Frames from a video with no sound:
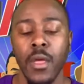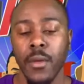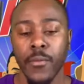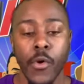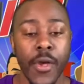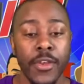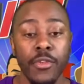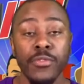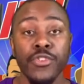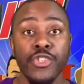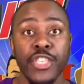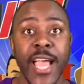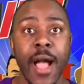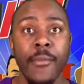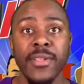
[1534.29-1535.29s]
Go ahead and use your
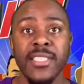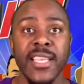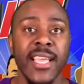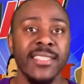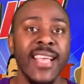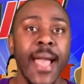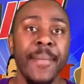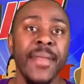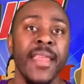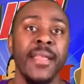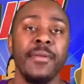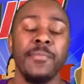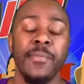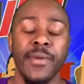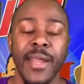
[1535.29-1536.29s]
chat once again. Type it
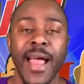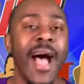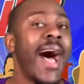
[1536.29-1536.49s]
in. But